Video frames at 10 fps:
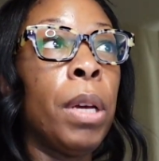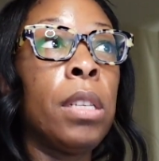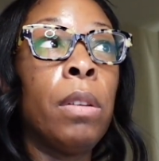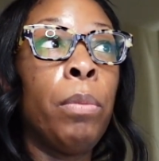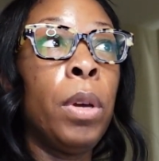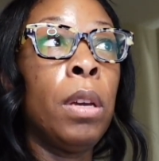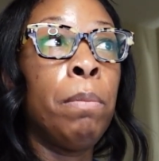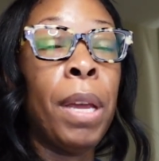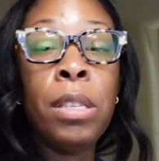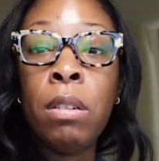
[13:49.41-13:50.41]
because if we
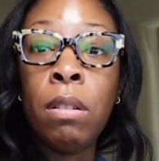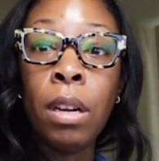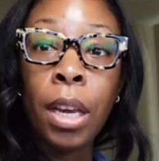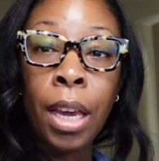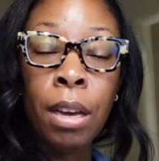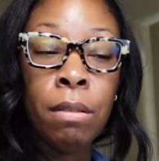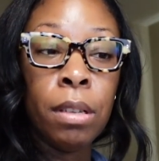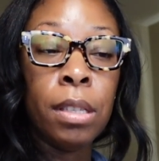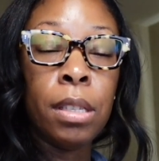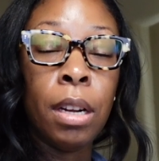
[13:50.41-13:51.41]
base it on a
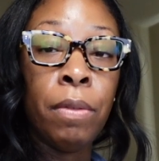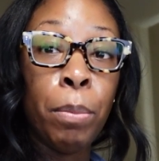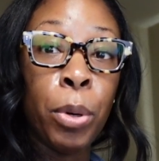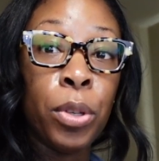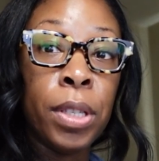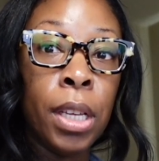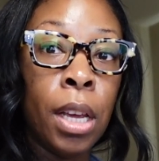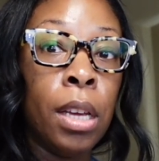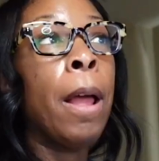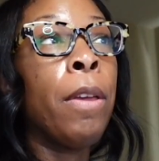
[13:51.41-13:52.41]
count instead of a
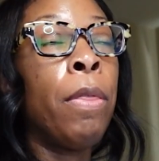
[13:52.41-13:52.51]
%,